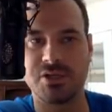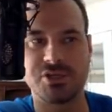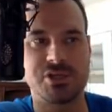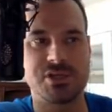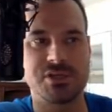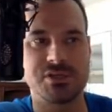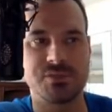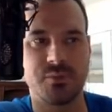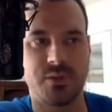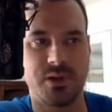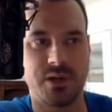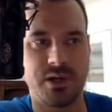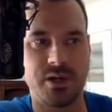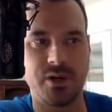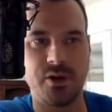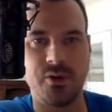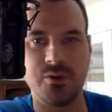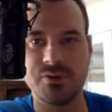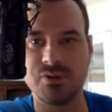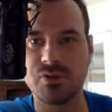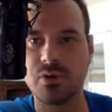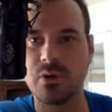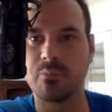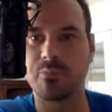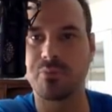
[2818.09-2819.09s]
because we're going to go
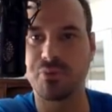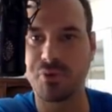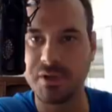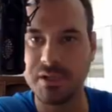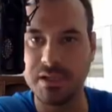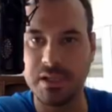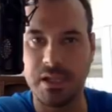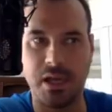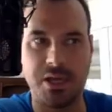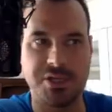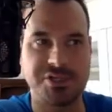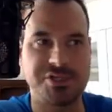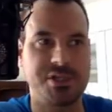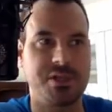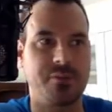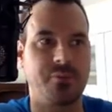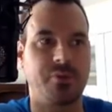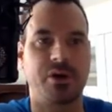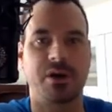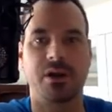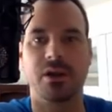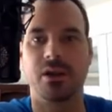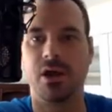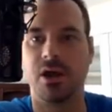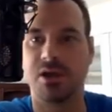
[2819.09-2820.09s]
into a pre-launch and then
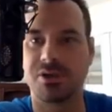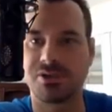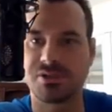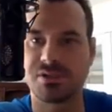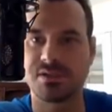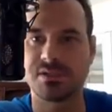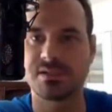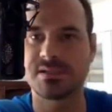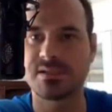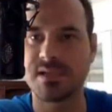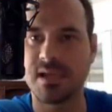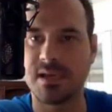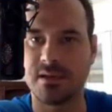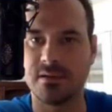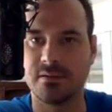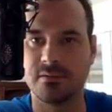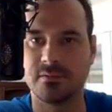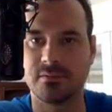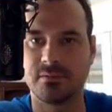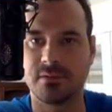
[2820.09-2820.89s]
we're going to launch the site.